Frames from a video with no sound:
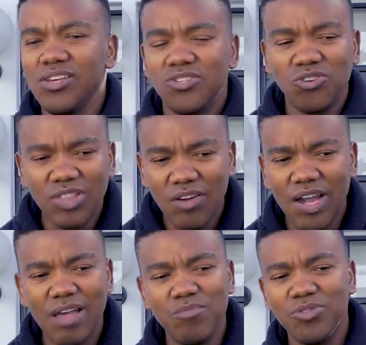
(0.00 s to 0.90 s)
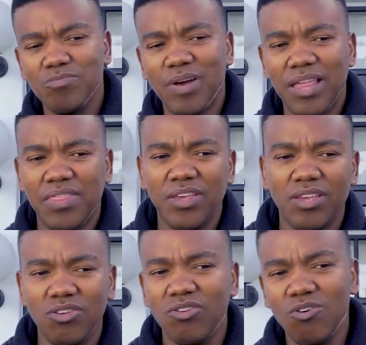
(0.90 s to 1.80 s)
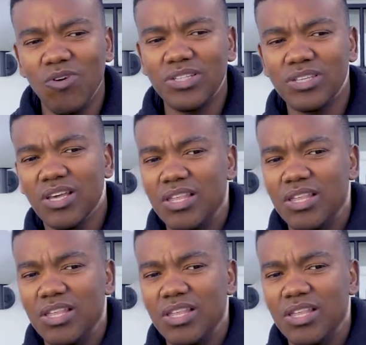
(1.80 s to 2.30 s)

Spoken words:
So there I am in Dubai thinking, you know what?